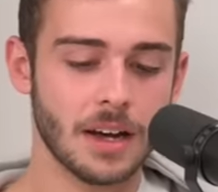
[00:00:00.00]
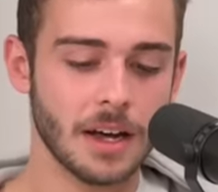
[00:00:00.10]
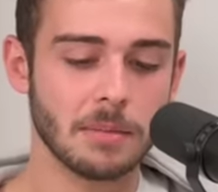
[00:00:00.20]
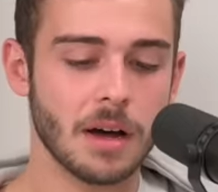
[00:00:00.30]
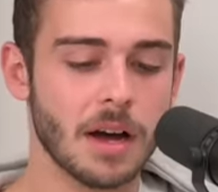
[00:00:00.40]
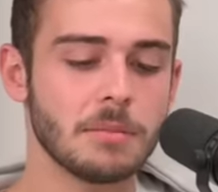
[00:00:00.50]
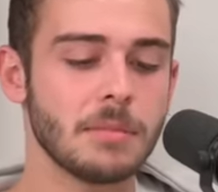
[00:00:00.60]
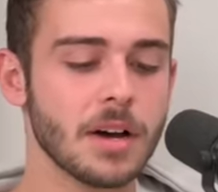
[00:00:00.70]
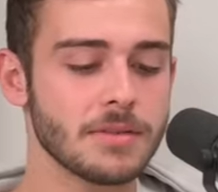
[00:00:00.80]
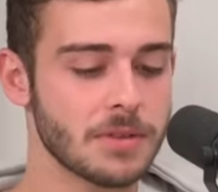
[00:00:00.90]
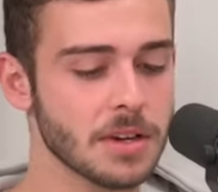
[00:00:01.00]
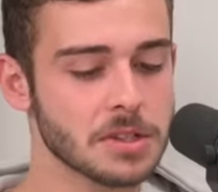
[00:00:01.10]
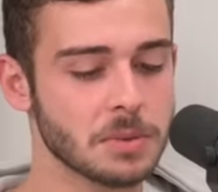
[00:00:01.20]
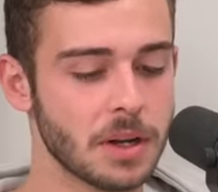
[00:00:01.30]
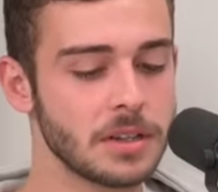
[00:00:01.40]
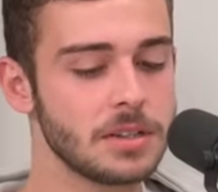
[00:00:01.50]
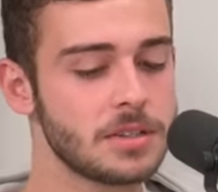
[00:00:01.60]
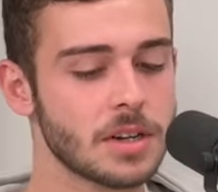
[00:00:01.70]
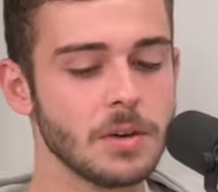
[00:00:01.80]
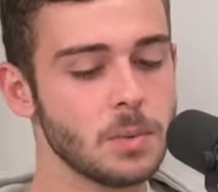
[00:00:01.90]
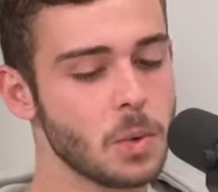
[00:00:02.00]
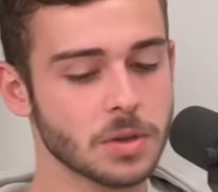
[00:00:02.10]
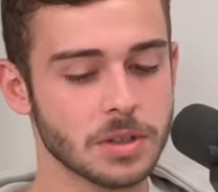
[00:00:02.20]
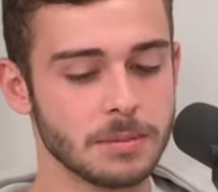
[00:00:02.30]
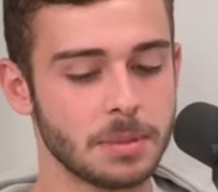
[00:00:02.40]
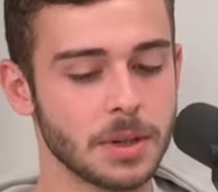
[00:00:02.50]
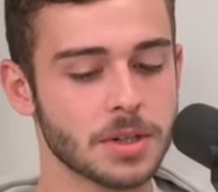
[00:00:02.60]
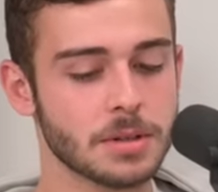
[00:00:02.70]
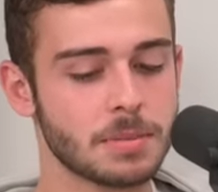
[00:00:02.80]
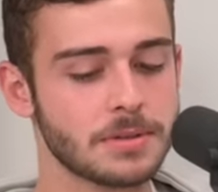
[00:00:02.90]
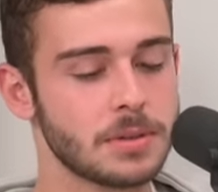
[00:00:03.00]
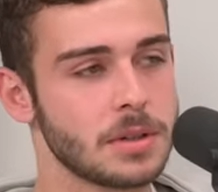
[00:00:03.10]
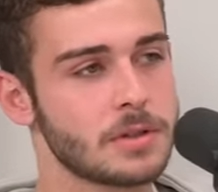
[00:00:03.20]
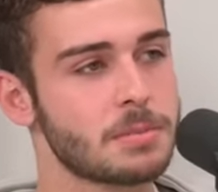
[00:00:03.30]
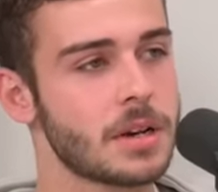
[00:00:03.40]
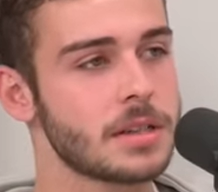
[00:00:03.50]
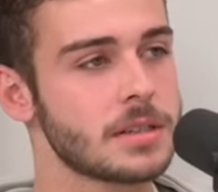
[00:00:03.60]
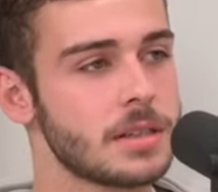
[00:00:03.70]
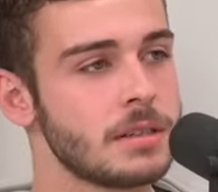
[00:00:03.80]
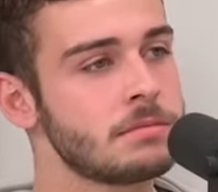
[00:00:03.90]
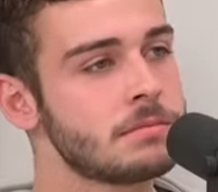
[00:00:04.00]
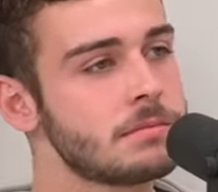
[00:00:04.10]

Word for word: Um, my first one: don't water the bush before you've planted it.